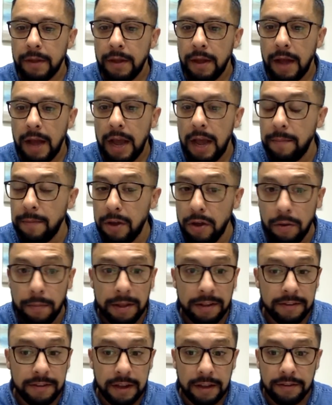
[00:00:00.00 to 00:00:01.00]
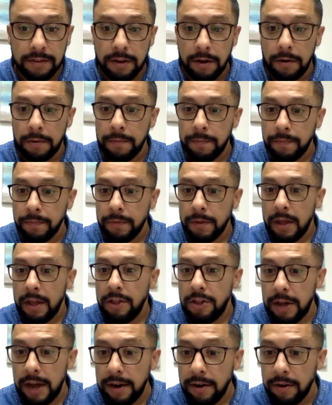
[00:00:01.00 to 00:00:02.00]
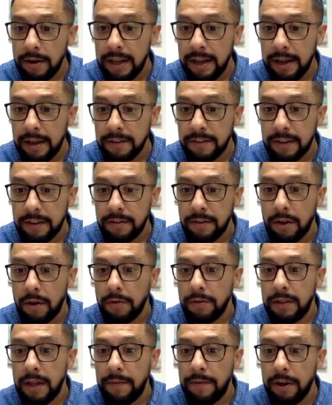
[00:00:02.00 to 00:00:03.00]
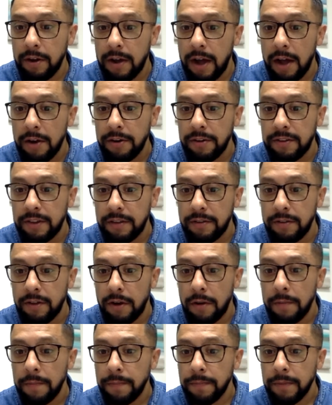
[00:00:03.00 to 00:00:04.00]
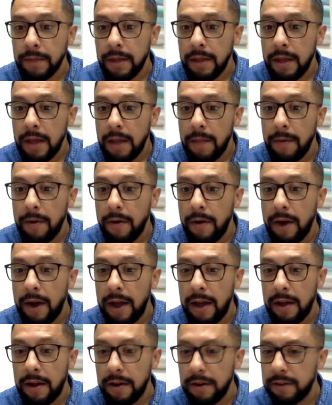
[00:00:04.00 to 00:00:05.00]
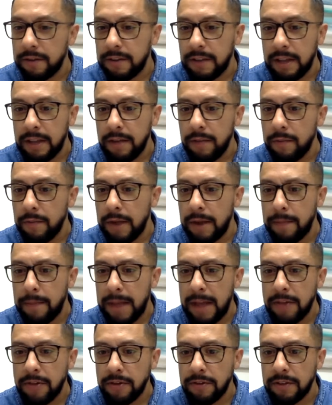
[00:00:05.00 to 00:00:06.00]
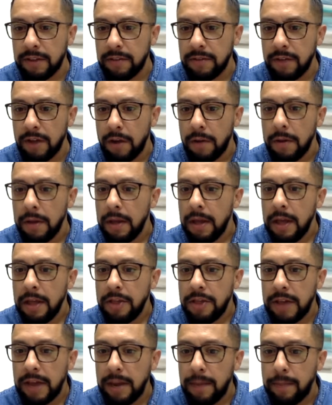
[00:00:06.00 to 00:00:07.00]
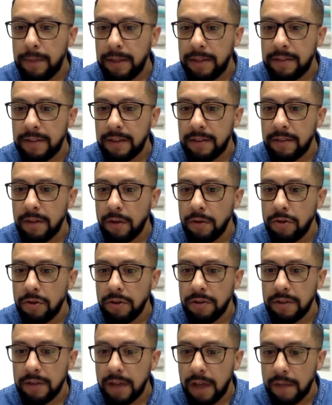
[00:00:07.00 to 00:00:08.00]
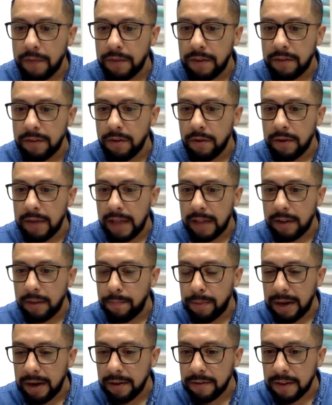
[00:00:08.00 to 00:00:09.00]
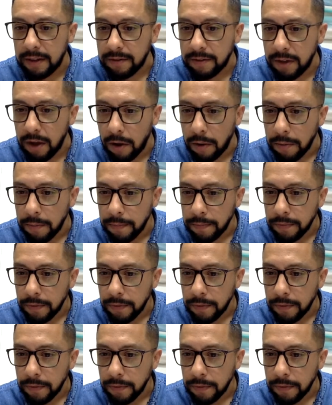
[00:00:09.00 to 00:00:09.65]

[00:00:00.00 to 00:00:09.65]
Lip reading: I am human says no. Jan Erlinga says no. Debbie O'Connor says no. MRC Red Badger says no. Jenny Pete says no. Joyce Cuff says no. Kathleen Pinnett says no.